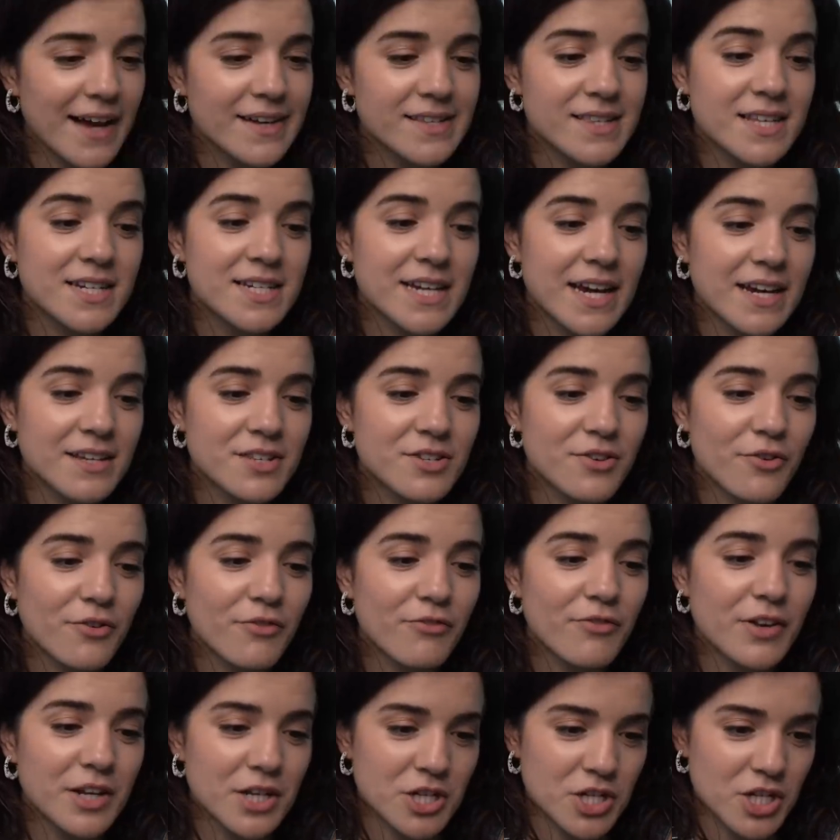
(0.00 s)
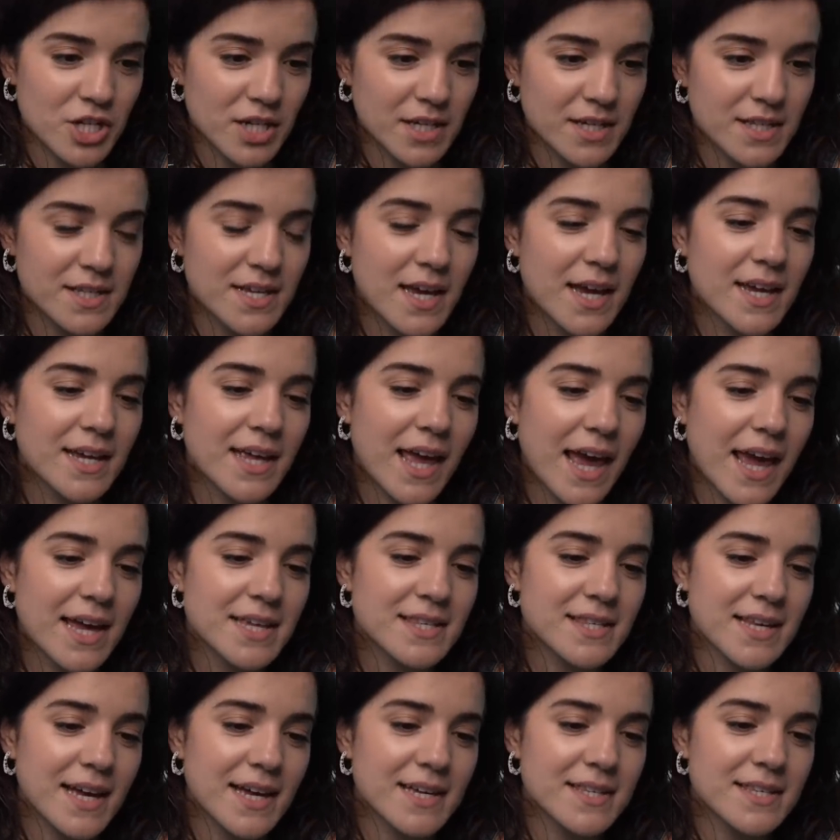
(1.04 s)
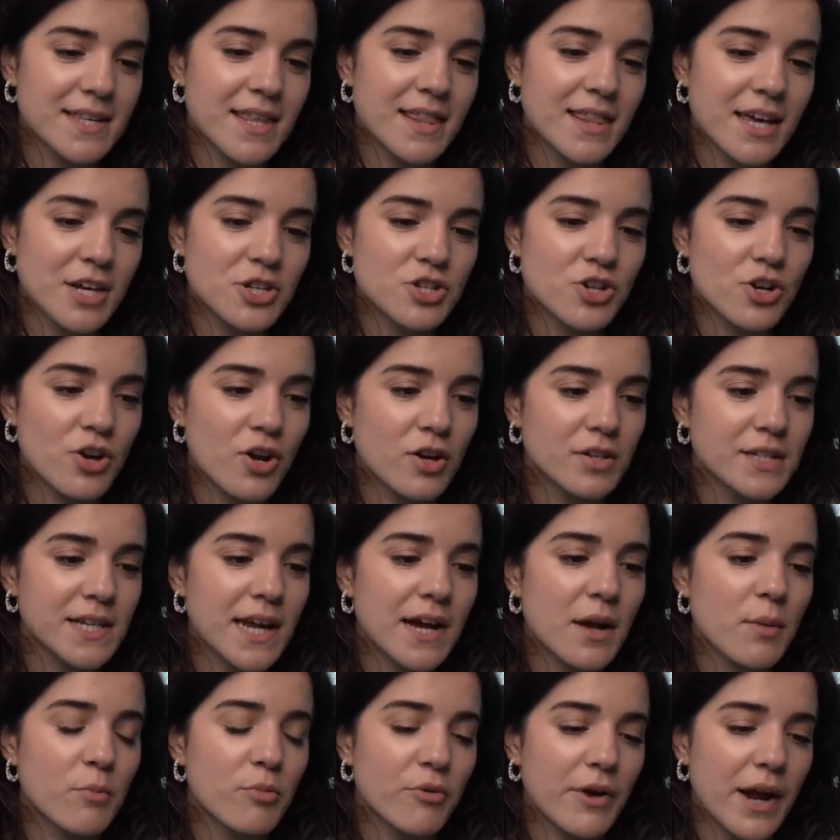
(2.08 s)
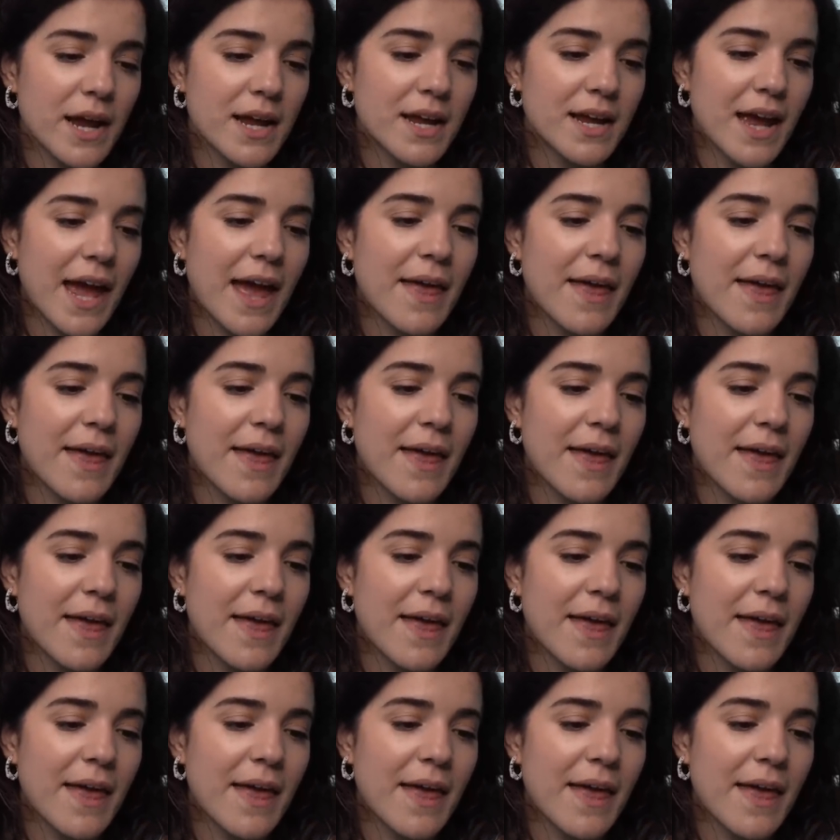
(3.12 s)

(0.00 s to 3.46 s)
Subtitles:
As the dancer finishes, Kate says they should all take a break